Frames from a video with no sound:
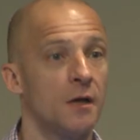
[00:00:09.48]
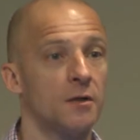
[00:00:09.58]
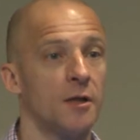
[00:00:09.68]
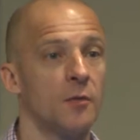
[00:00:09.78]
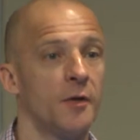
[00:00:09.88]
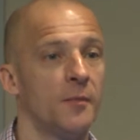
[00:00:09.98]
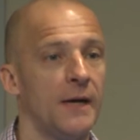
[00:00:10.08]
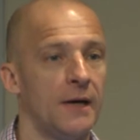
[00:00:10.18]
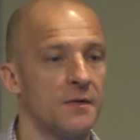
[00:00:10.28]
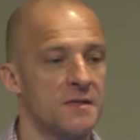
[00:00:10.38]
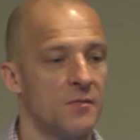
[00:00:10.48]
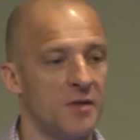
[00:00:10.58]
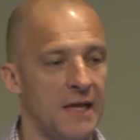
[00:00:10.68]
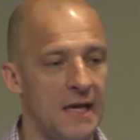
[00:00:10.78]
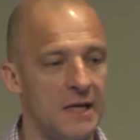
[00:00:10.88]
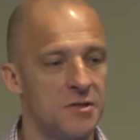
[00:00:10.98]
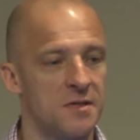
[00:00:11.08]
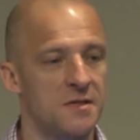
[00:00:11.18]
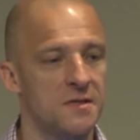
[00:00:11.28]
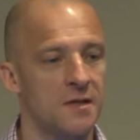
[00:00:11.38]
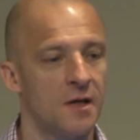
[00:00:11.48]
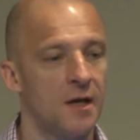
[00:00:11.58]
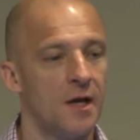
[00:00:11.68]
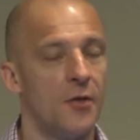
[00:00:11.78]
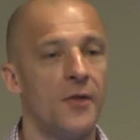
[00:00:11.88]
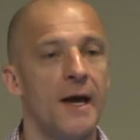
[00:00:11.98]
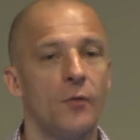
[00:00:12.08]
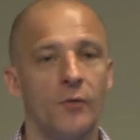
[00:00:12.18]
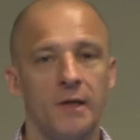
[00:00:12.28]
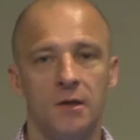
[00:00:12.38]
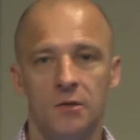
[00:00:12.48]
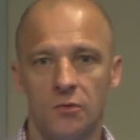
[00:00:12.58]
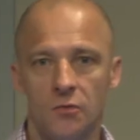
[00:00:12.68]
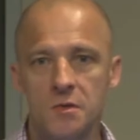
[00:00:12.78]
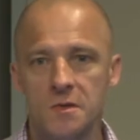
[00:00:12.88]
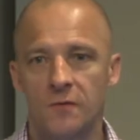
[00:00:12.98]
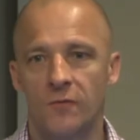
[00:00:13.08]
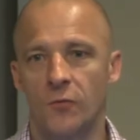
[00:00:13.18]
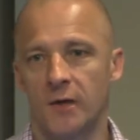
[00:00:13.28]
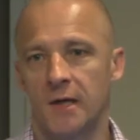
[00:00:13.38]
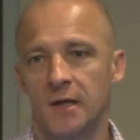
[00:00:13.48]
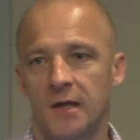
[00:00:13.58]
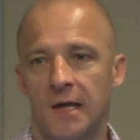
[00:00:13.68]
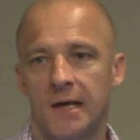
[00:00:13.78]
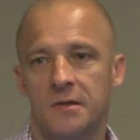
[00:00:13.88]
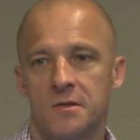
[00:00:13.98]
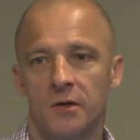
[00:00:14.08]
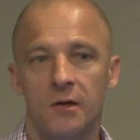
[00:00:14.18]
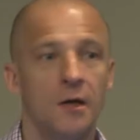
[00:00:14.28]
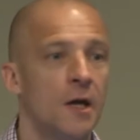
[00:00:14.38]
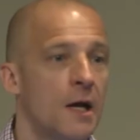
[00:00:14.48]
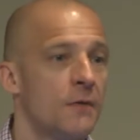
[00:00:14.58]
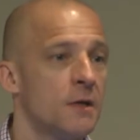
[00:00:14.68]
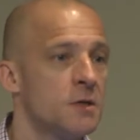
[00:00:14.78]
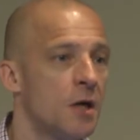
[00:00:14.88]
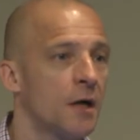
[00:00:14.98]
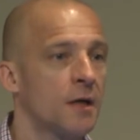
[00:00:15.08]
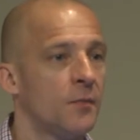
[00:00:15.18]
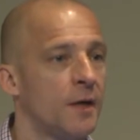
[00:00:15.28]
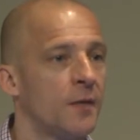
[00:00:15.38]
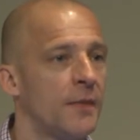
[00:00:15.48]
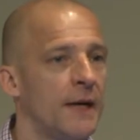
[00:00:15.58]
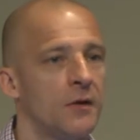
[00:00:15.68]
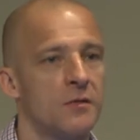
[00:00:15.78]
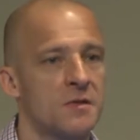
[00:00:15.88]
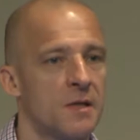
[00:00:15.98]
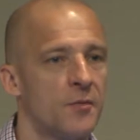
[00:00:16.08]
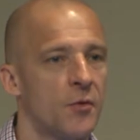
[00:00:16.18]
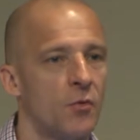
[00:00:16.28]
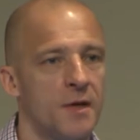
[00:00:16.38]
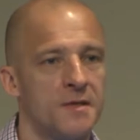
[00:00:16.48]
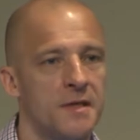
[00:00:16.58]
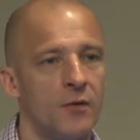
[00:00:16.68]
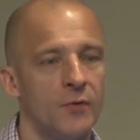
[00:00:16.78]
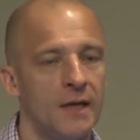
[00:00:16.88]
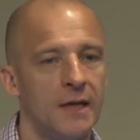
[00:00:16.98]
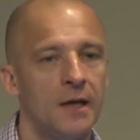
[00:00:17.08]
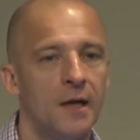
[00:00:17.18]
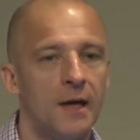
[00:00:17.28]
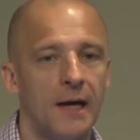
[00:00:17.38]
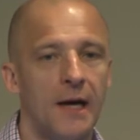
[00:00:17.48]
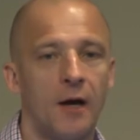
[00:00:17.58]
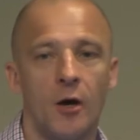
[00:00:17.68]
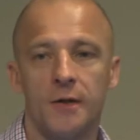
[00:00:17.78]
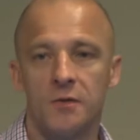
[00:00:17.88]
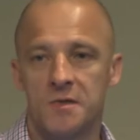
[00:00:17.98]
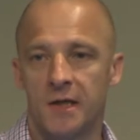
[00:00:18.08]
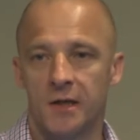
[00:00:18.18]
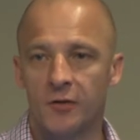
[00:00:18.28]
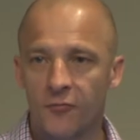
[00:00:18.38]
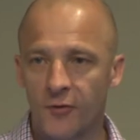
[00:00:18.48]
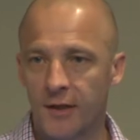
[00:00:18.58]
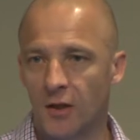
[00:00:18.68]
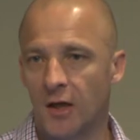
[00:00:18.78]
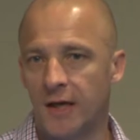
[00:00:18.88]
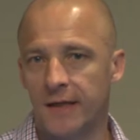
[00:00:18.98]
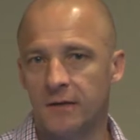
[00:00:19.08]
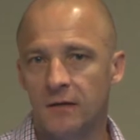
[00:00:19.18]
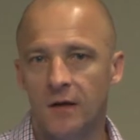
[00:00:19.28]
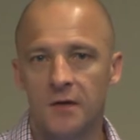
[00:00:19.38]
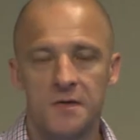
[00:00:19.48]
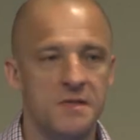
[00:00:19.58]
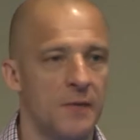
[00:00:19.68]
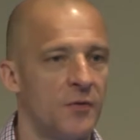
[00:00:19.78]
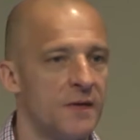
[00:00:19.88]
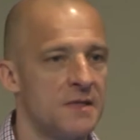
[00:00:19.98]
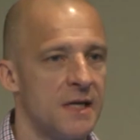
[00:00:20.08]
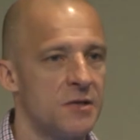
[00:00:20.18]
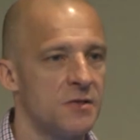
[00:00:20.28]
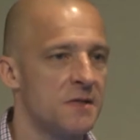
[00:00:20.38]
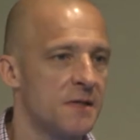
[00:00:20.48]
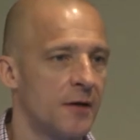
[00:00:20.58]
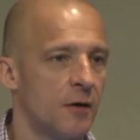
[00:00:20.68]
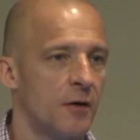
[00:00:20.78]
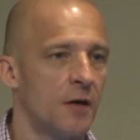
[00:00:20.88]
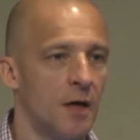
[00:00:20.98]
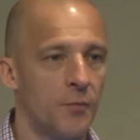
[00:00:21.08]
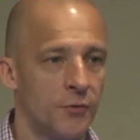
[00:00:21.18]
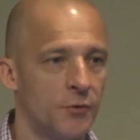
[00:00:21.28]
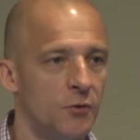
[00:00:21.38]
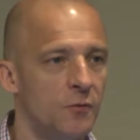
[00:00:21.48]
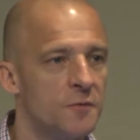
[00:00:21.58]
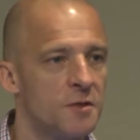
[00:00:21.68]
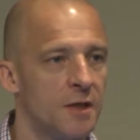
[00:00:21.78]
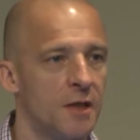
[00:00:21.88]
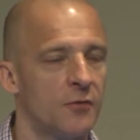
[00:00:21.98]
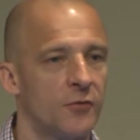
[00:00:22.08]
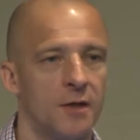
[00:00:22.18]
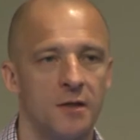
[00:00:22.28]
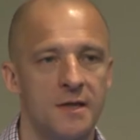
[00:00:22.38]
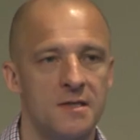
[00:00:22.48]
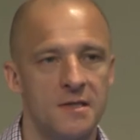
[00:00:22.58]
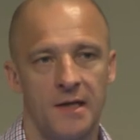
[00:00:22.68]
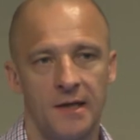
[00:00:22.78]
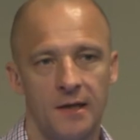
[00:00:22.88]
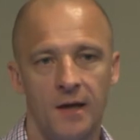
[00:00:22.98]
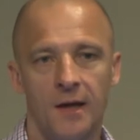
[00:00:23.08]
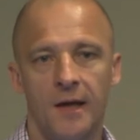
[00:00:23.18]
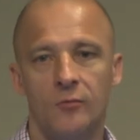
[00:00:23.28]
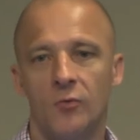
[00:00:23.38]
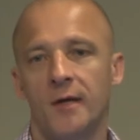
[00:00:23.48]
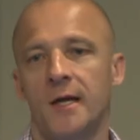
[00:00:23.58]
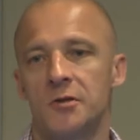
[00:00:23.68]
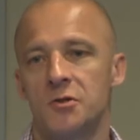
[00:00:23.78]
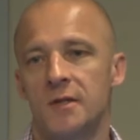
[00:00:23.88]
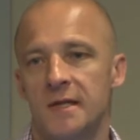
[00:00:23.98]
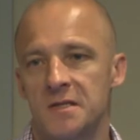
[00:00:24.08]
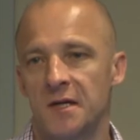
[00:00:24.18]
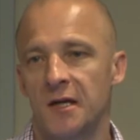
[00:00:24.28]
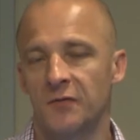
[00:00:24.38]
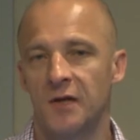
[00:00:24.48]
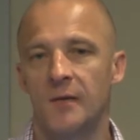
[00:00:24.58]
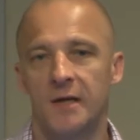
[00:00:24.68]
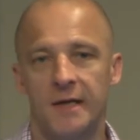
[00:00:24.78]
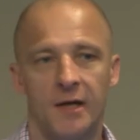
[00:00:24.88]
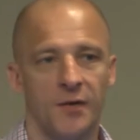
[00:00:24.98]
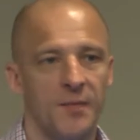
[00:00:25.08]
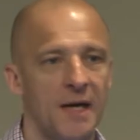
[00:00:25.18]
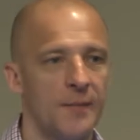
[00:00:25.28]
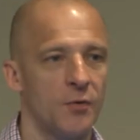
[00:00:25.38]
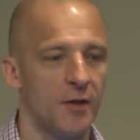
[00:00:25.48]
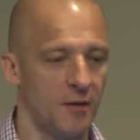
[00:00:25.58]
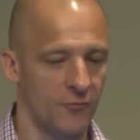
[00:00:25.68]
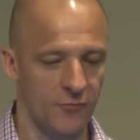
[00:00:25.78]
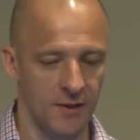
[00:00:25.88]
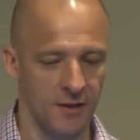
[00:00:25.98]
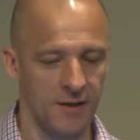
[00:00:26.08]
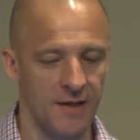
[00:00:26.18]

a little bit about some of the agents that we use for kidney cancer, and then talk a bit about some of the ones that we uh, are using in the front line, some of these agents that are approved in the front line setting, and one agent that's kind of coming down the pipeline in the front line